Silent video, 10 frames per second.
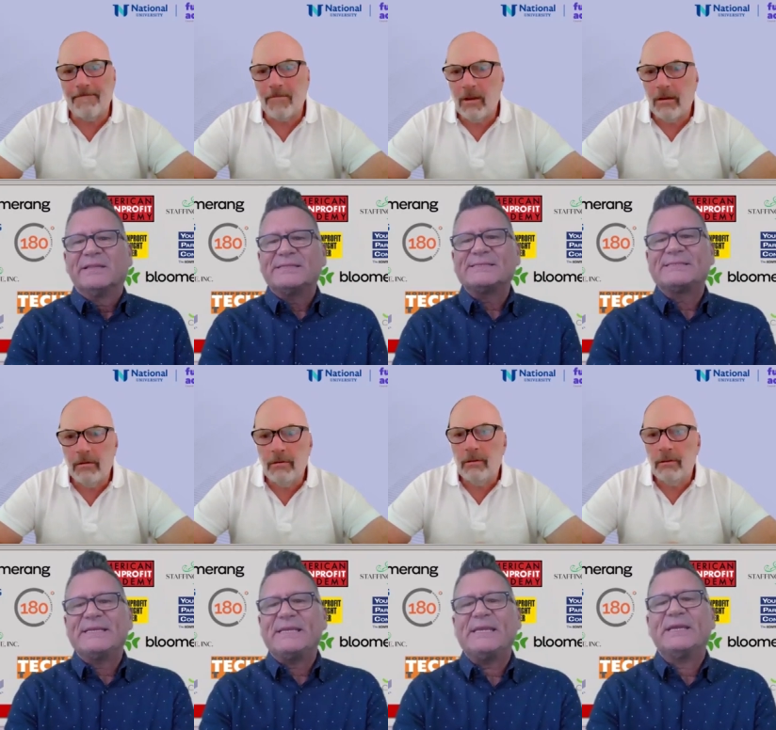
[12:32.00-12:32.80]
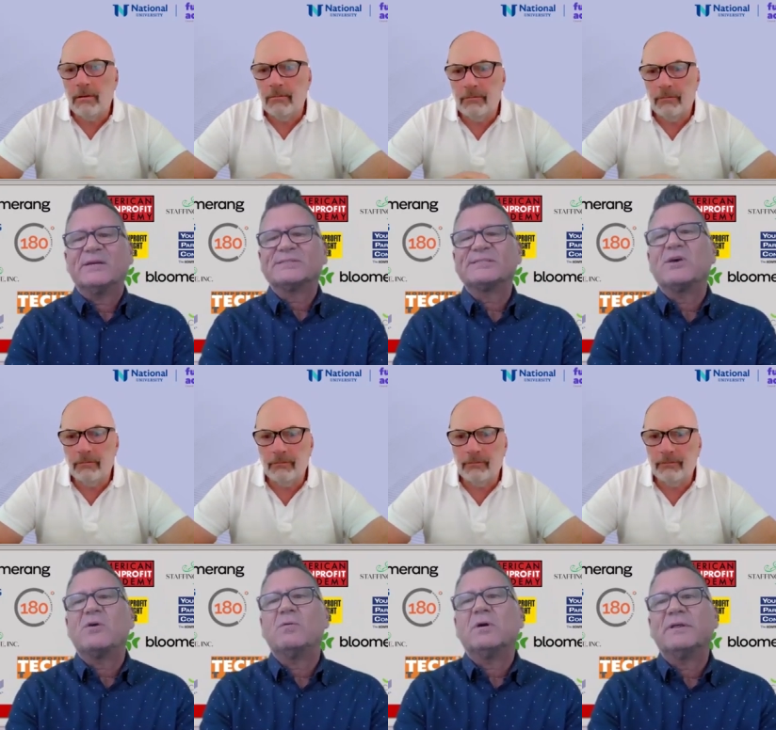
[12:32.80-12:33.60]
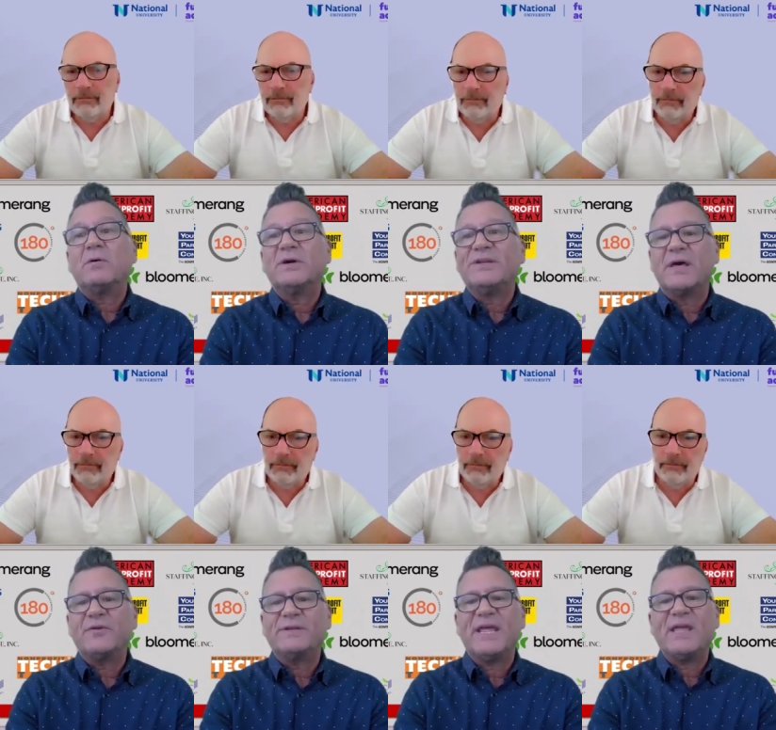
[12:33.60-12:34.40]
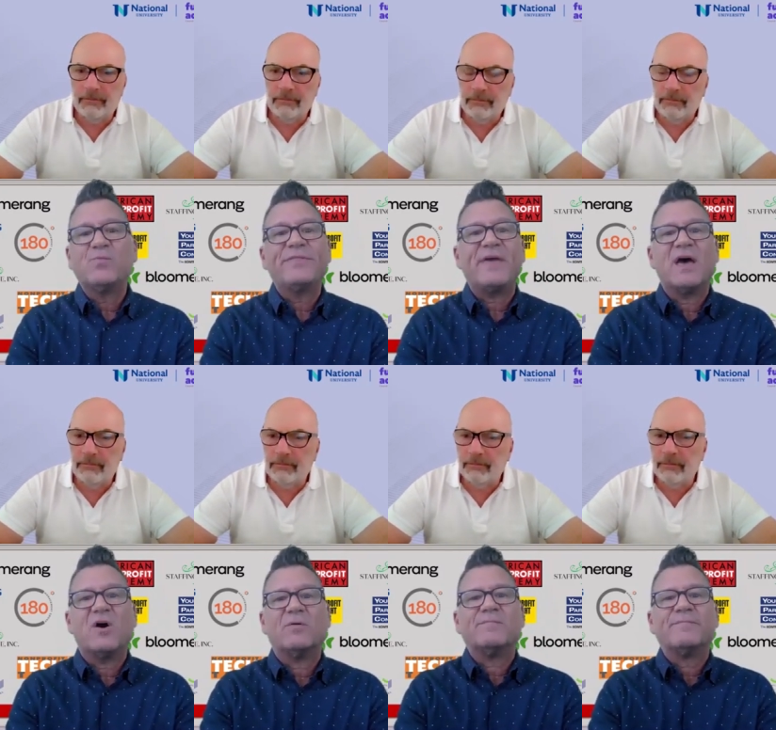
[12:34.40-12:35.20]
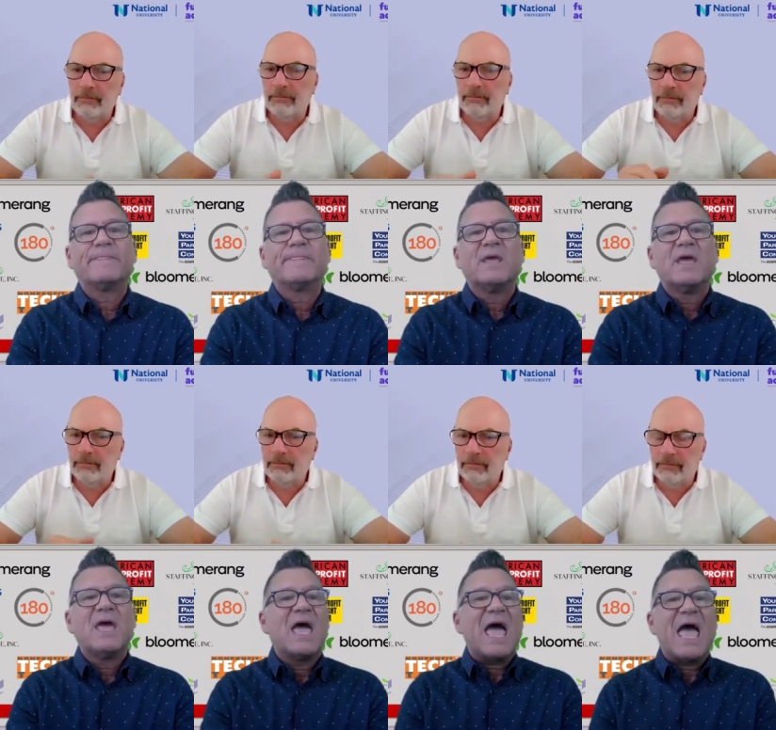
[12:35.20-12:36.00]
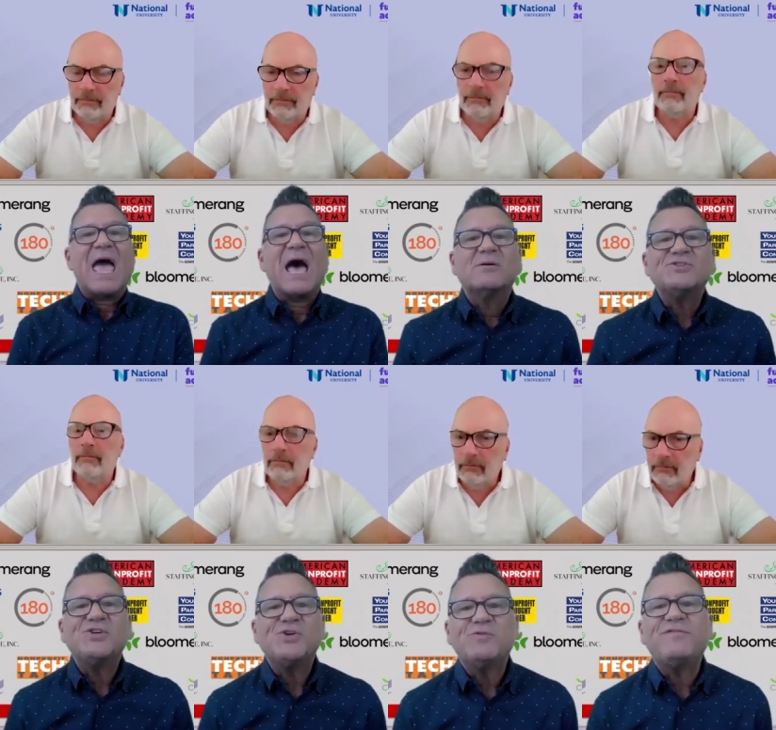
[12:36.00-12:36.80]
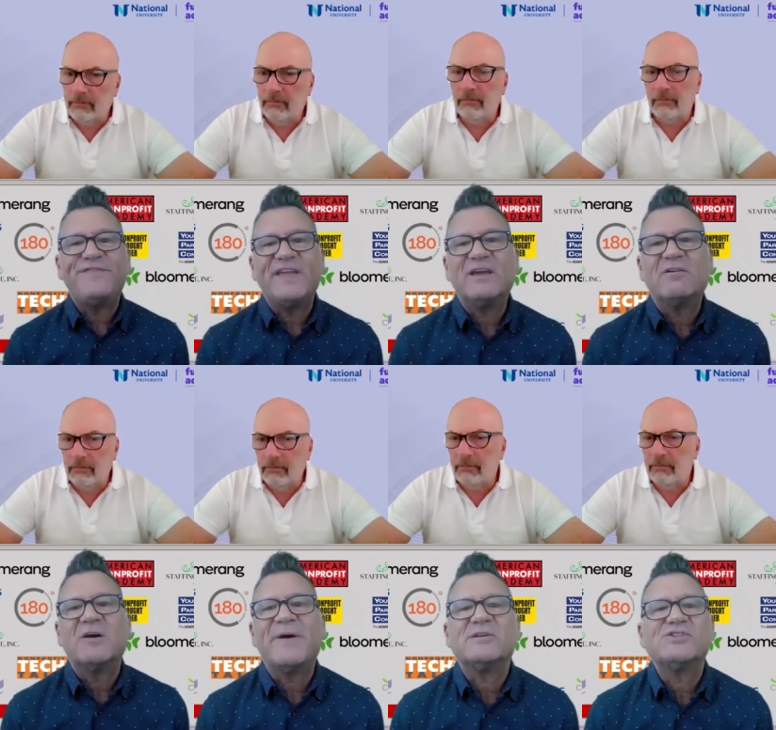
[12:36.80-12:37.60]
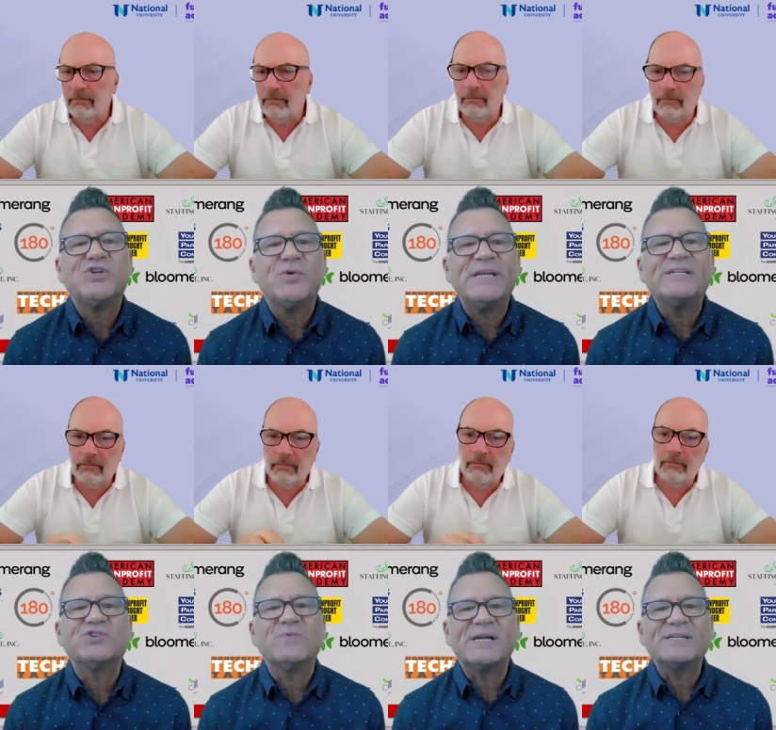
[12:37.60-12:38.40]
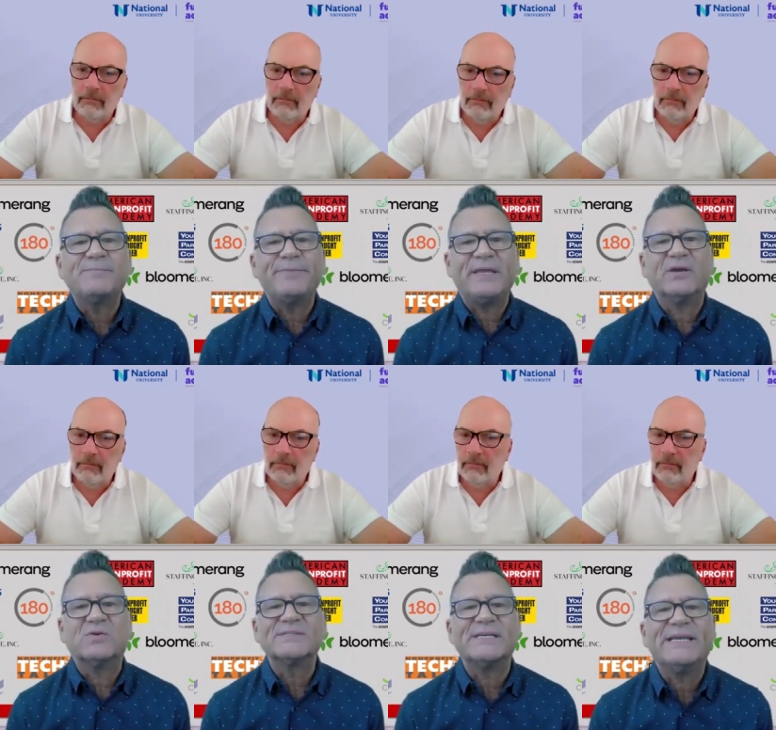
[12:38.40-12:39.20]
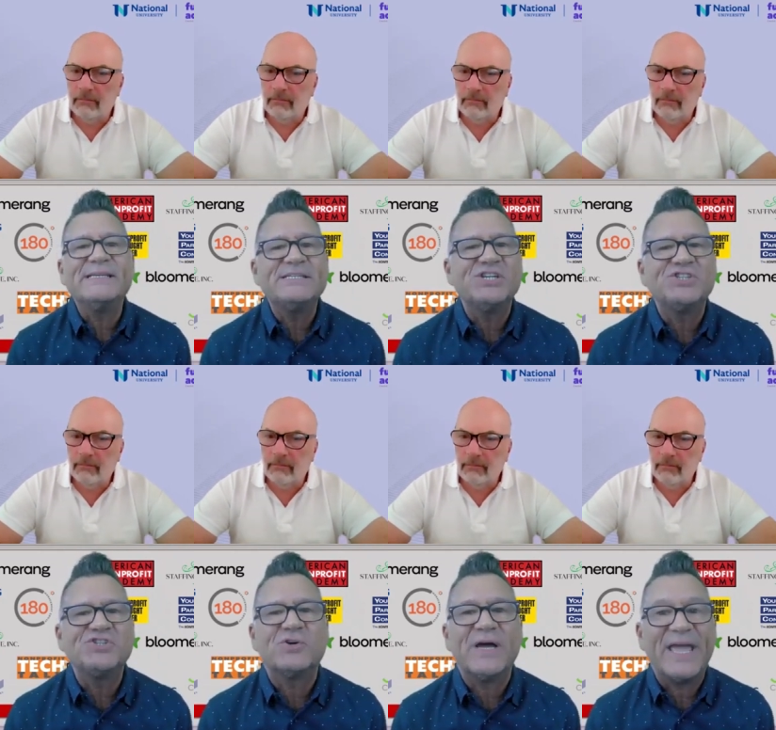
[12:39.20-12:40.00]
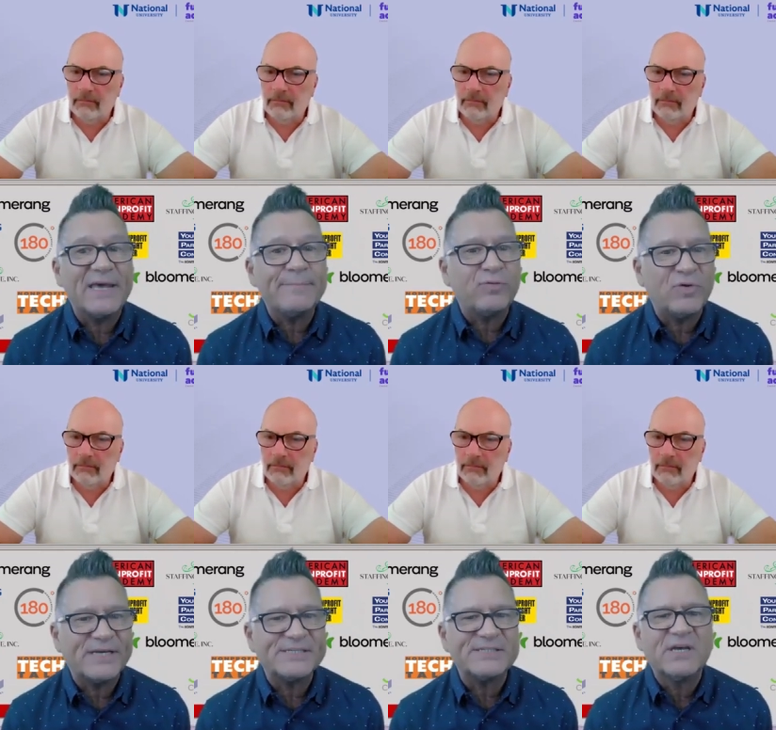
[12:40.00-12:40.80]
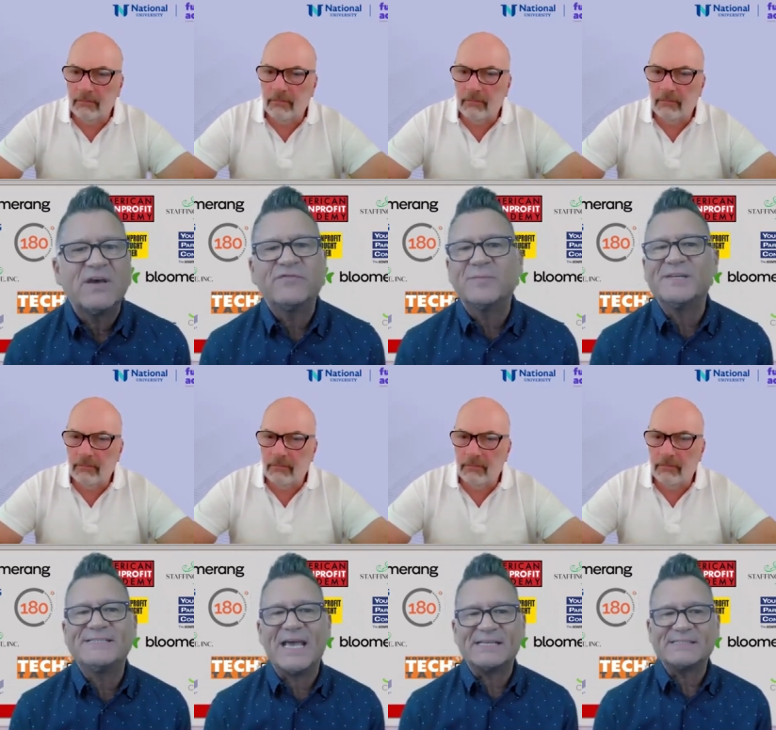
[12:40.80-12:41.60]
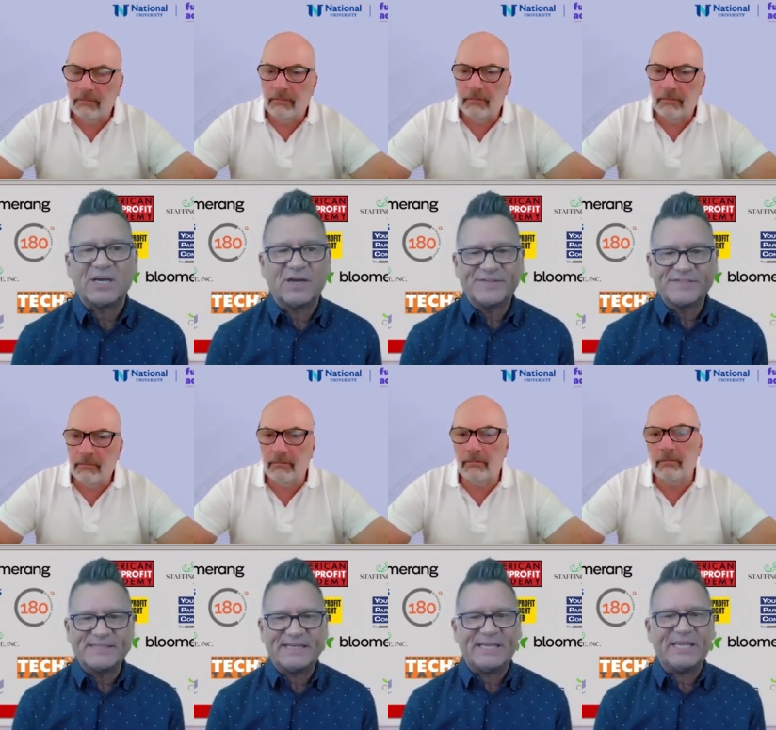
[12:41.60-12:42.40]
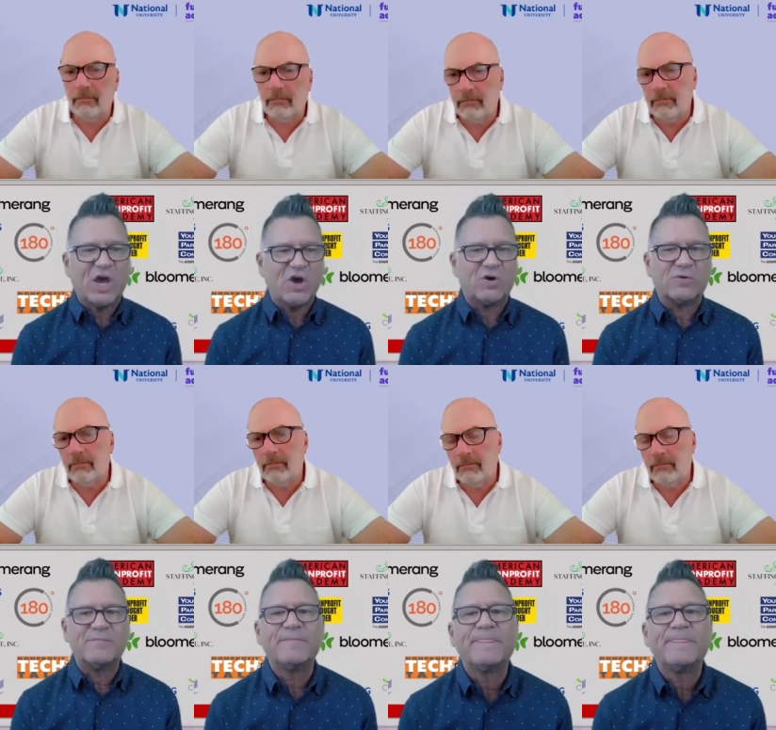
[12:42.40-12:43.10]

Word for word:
Speaker 1: Let's see here. So oh, another name withheld. How do you feel about doing direct appeals in digital and print from the desk of the C E O?